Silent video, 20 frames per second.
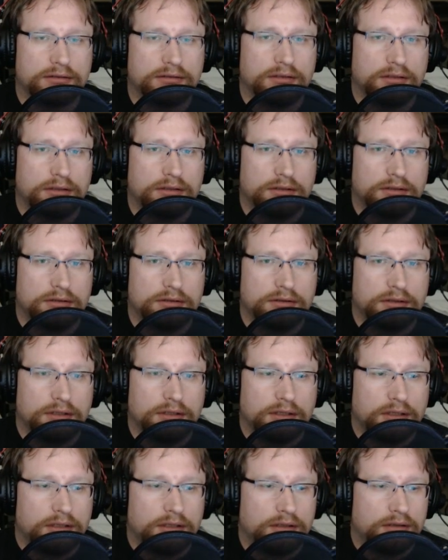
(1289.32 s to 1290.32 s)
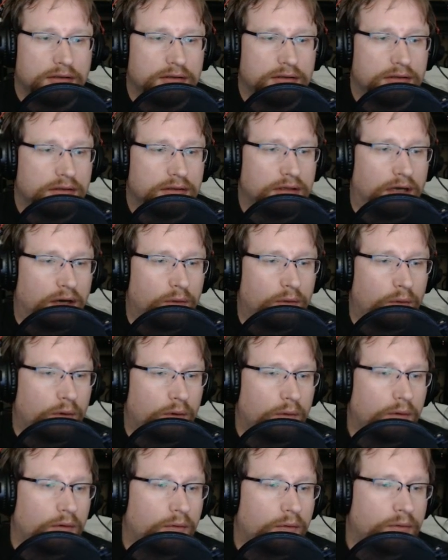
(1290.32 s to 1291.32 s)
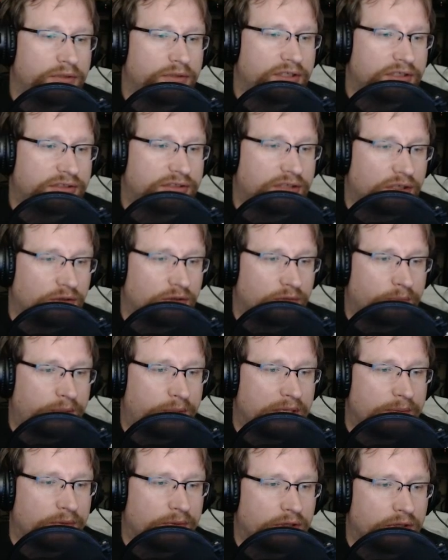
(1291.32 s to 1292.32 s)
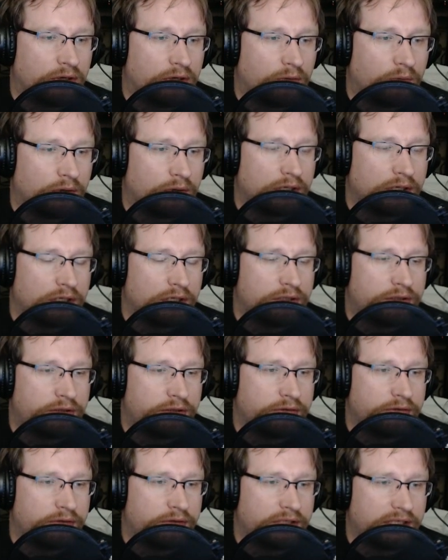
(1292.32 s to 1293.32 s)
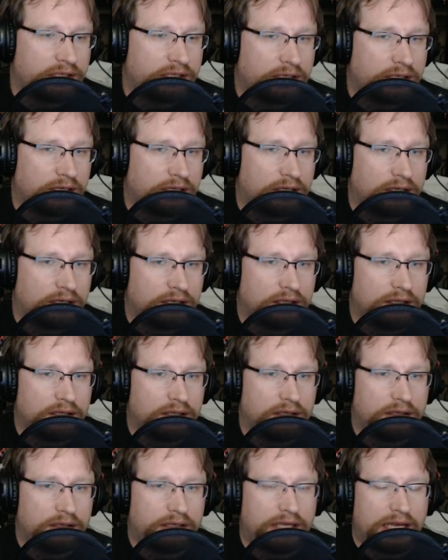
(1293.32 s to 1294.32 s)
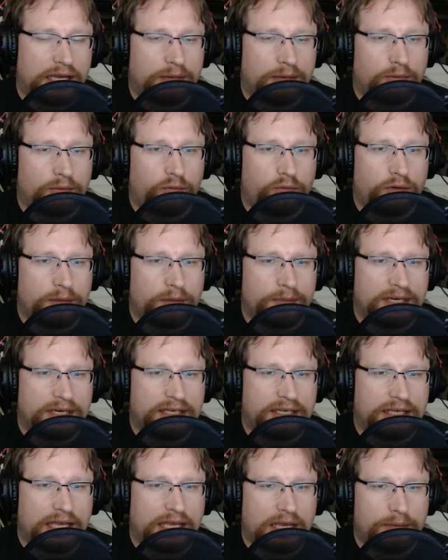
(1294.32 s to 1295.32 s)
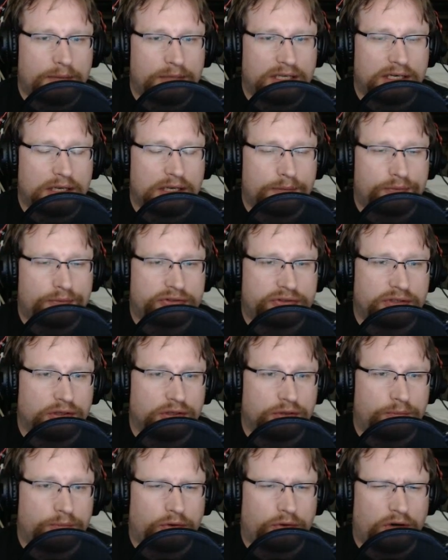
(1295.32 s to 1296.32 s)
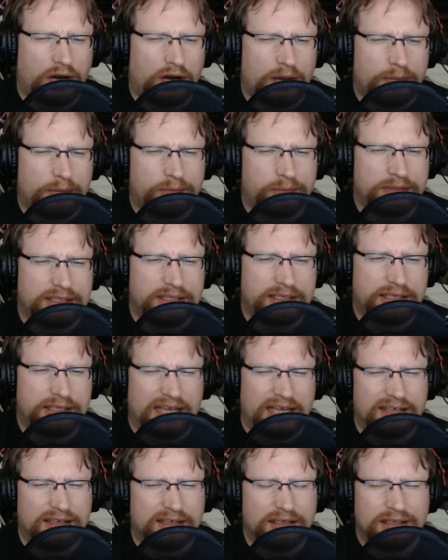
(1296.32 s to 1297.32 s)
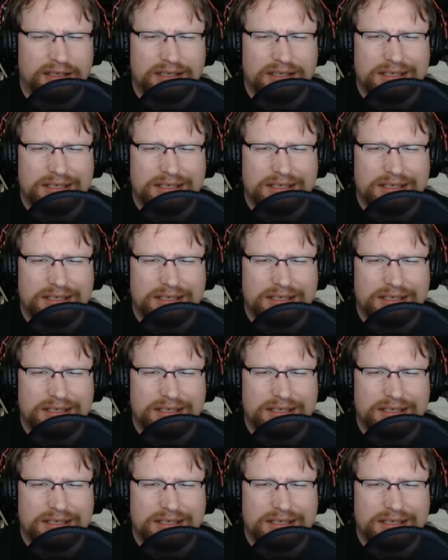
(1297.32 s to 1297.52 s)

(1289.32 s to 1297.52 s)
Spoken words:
Yeah. Oh, or just so people know, we're gonna do the women in gaming episode probably.